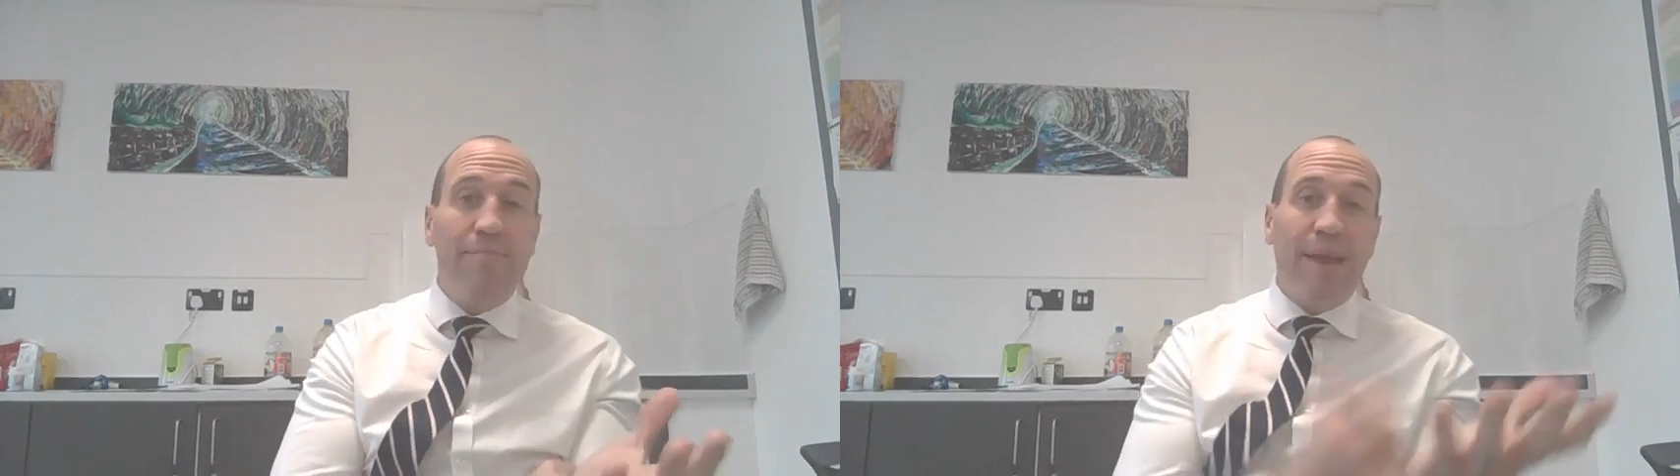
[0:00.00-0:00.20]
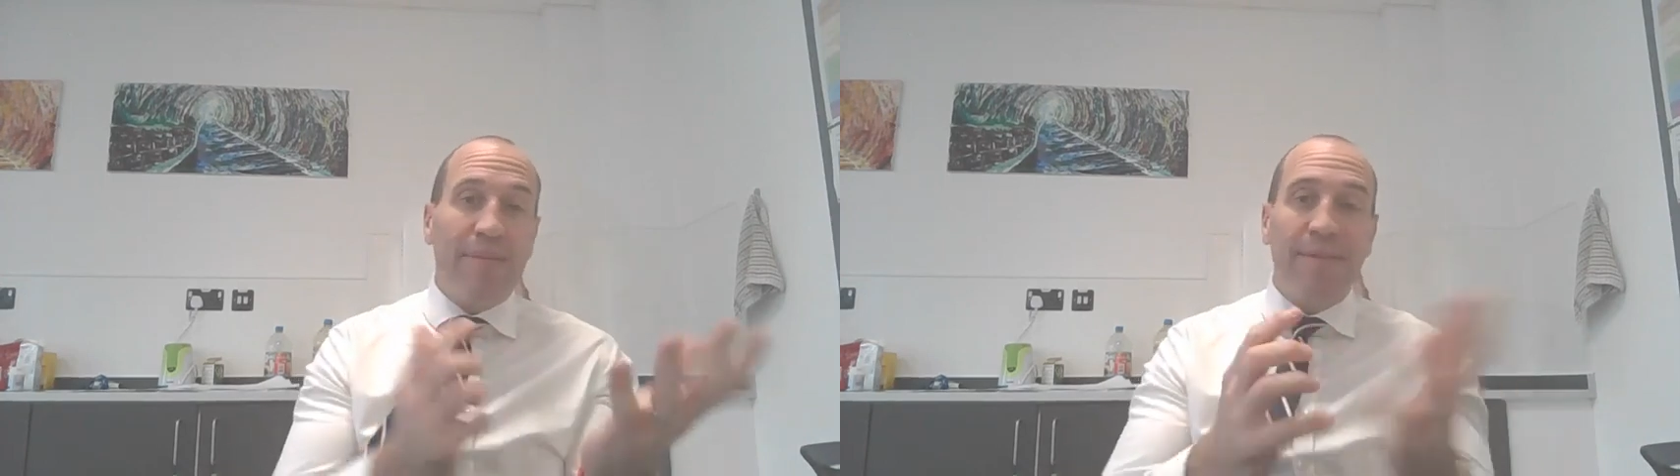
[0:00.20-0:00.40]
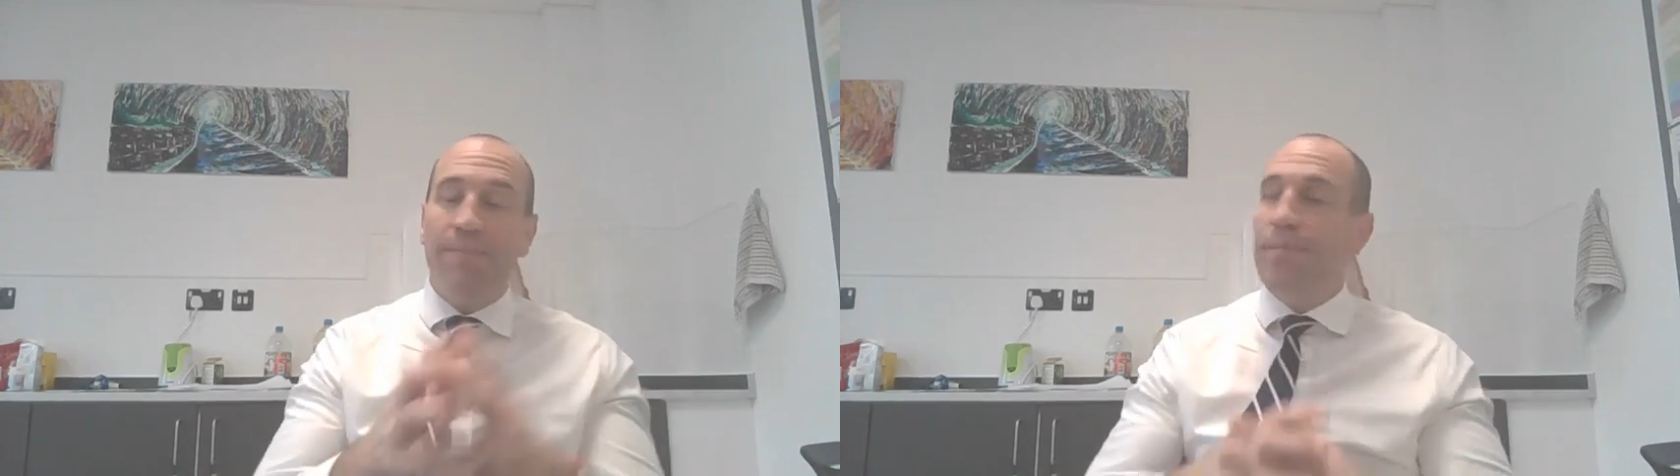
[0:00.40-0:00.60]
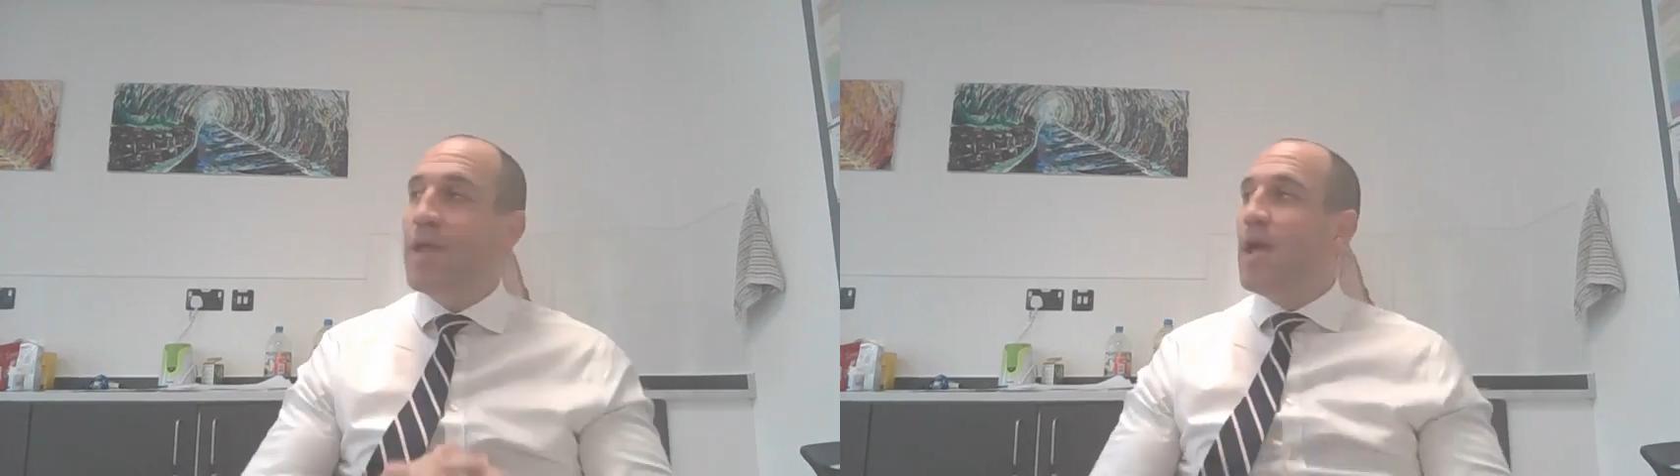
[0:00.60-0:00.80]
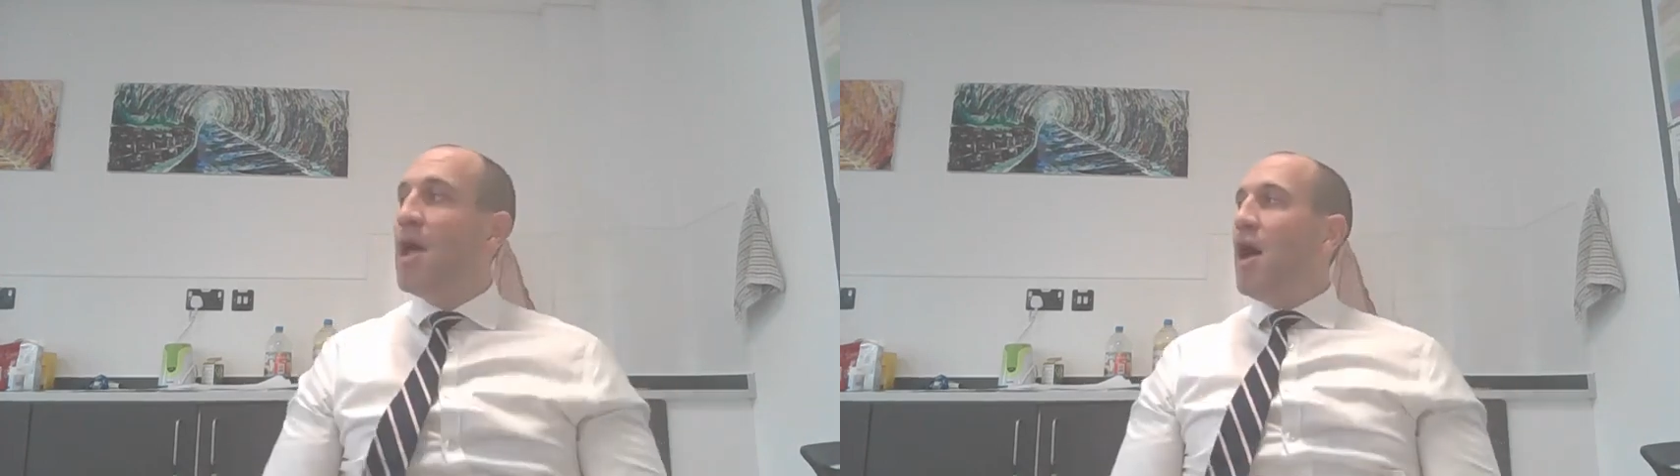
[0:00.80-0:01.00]
Maybe.
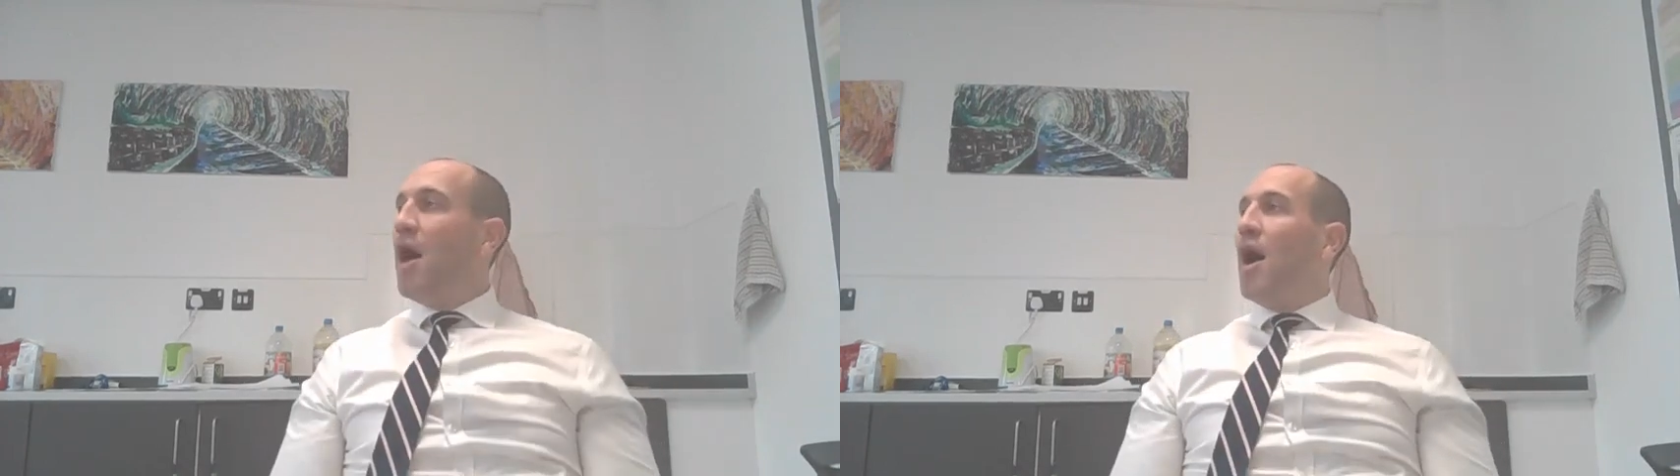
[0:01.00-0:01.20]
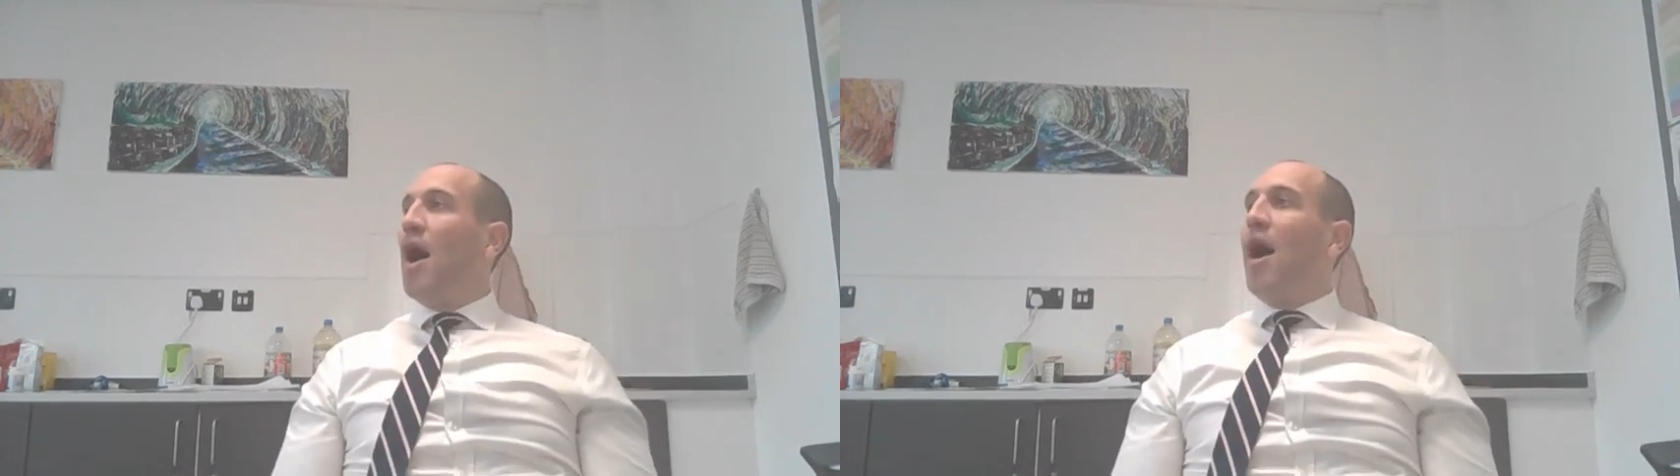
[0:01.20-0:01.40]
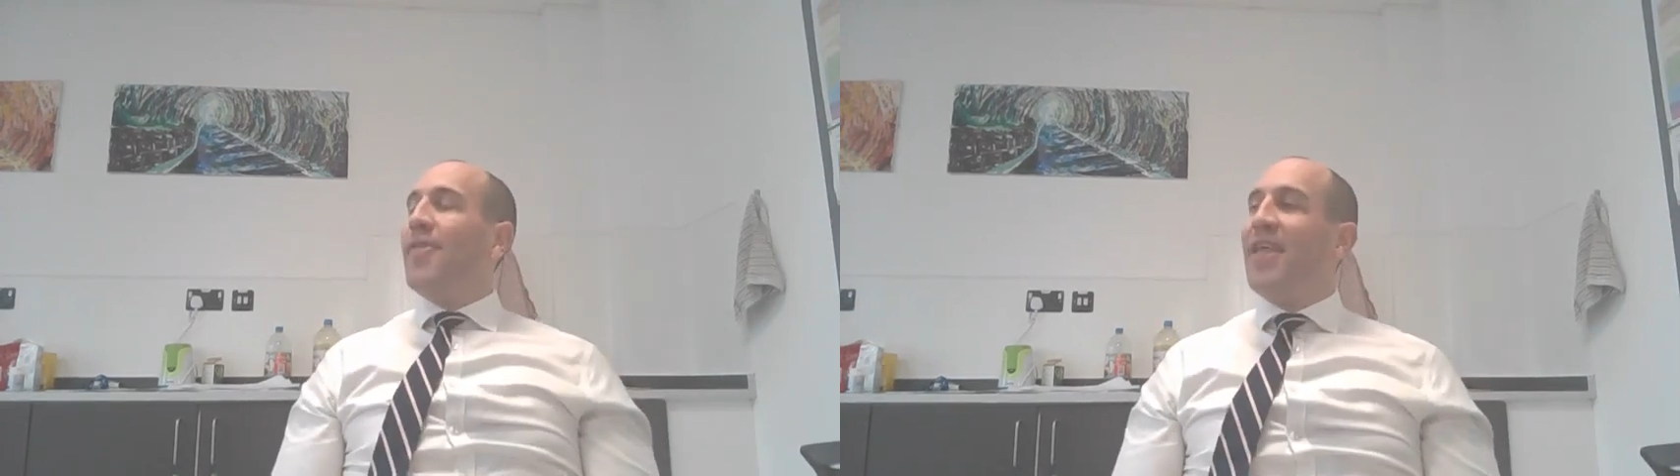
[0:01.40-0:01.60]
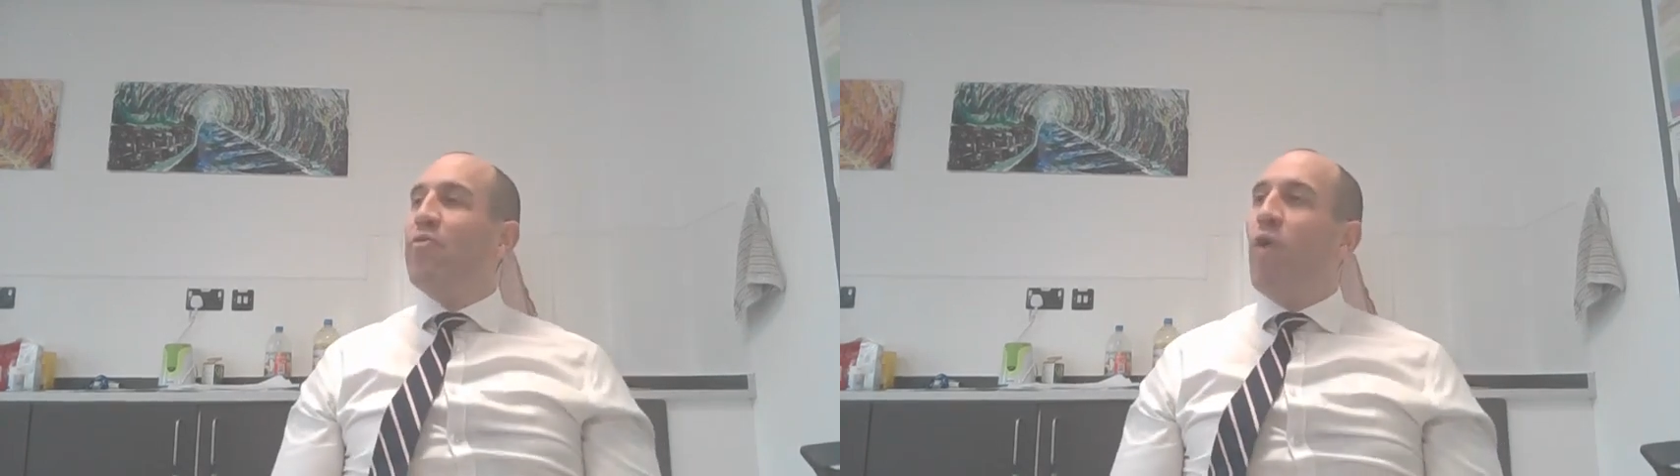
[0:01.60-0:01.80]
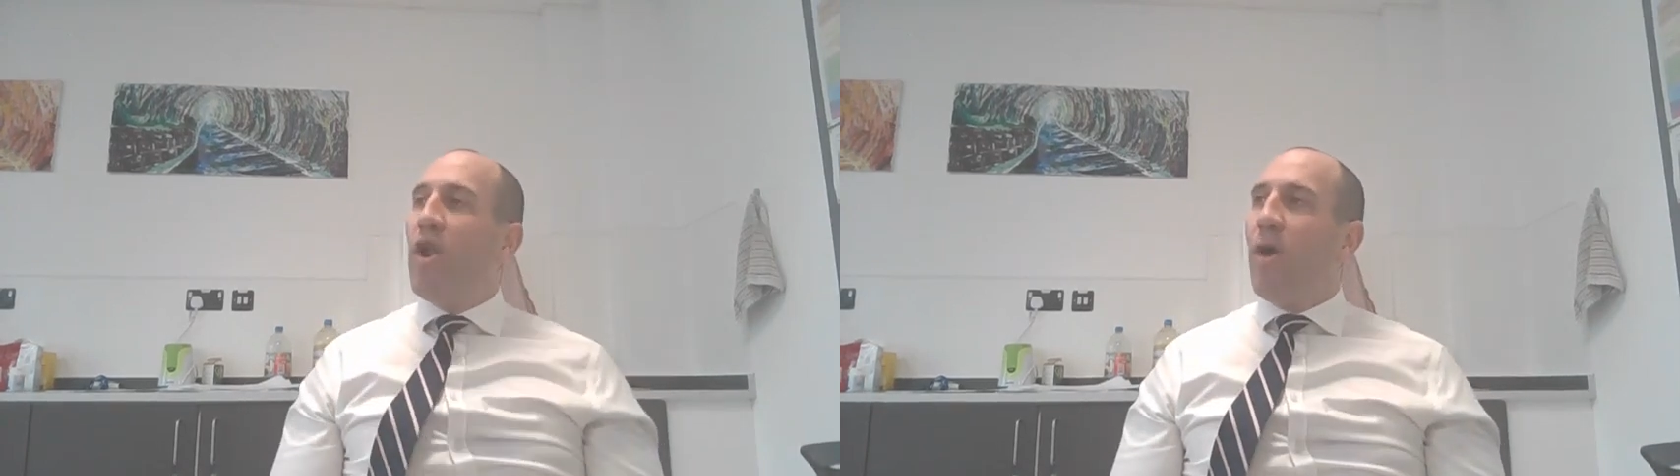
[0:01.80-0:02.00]
There's one